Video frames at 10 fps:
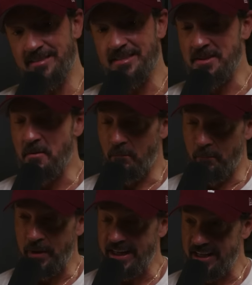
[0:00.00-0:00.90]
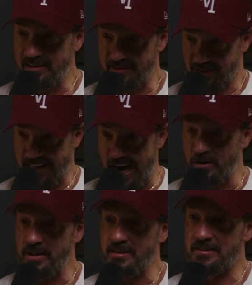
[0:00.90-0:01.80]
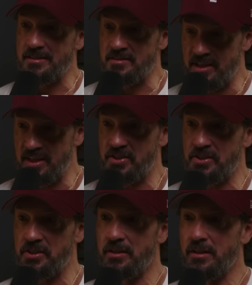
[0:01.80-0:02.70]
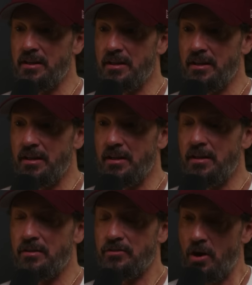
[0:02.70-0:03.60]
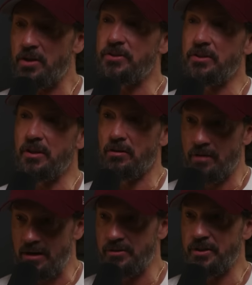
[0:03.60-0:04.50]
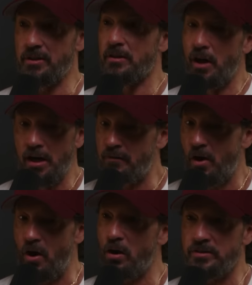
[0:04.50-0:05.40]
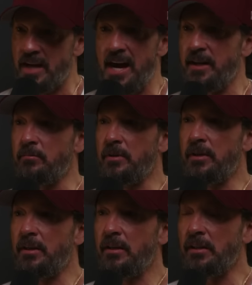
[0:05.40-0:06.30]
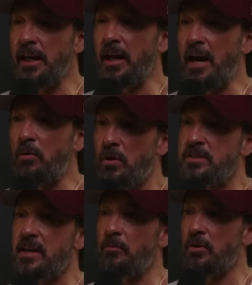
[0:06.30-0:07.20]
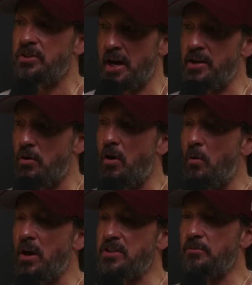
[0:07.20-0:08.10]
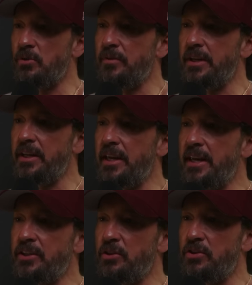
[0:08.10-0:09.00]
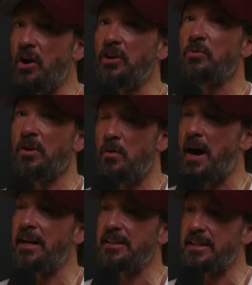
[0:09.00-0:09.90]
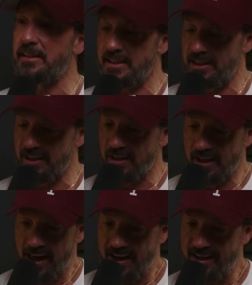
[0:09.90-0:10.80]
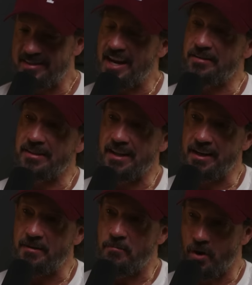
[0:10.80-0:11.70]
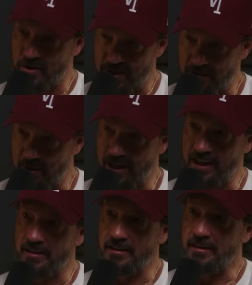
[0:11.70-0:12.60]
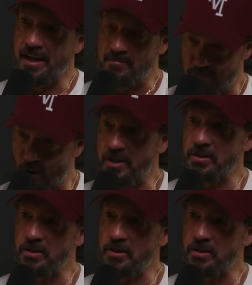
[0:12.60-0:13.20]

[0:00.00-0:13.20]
is the biggest, loudest dish tosser arounder of all time. Like one time we were trying to all watch a movie and you thought you were quietly cleaning. It sounded like a marching band at Mardi